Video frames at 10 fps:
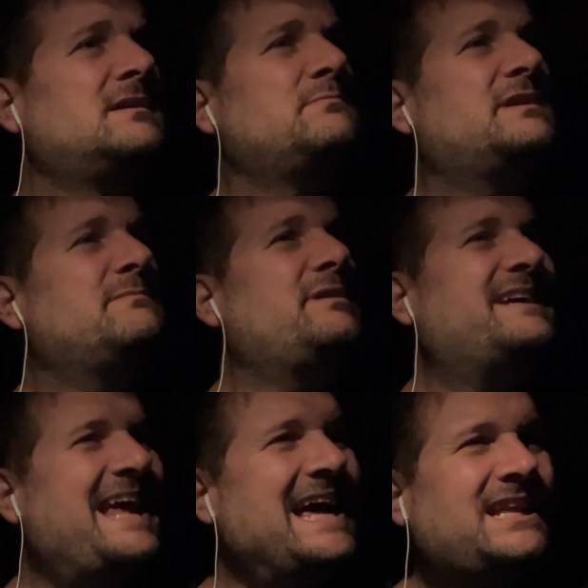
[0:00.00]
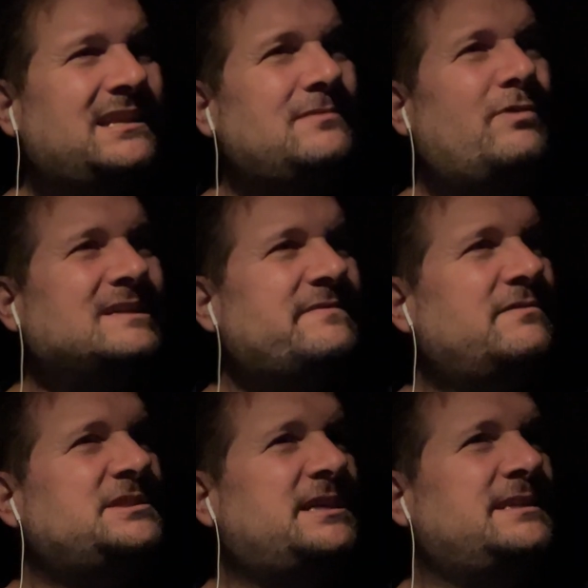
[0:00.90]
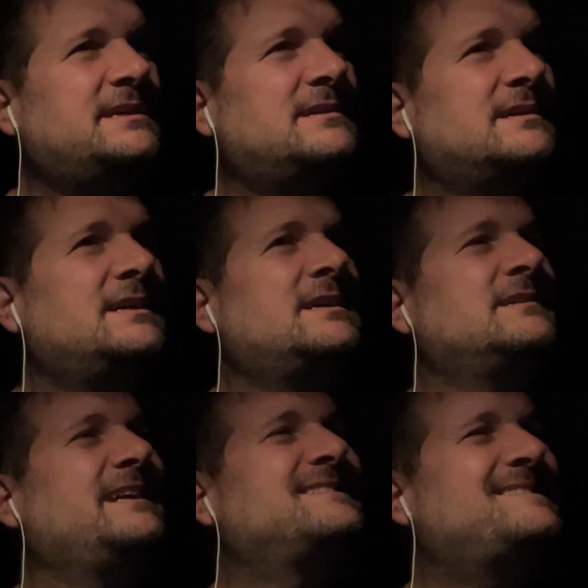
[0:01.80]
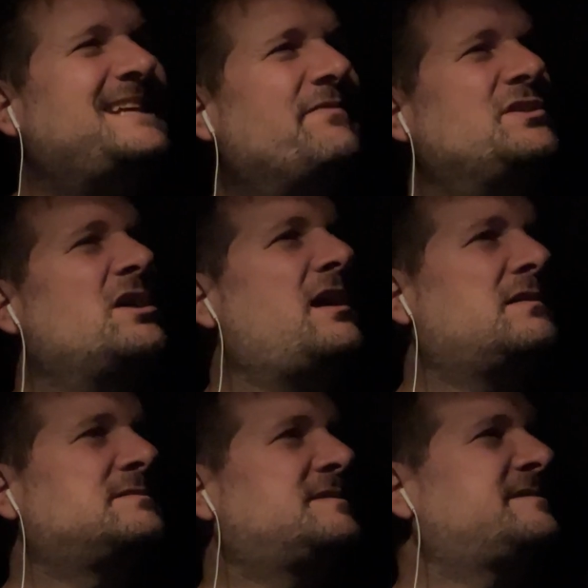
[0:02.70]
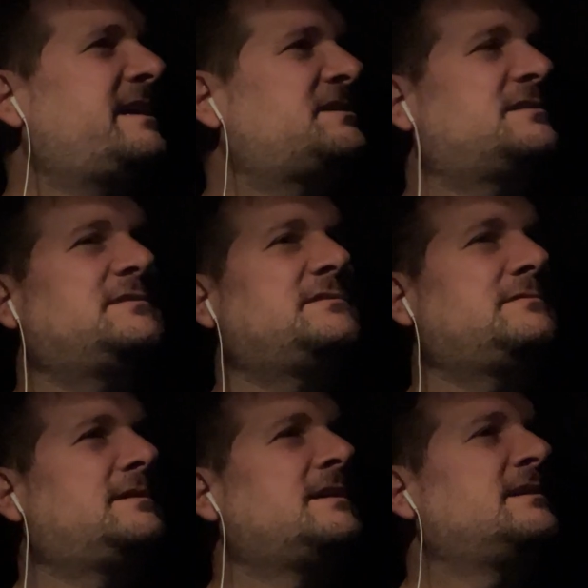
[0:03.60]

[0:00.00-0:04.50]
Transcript: But in Buckhannon, West Virginia, it's $7 a session, dude.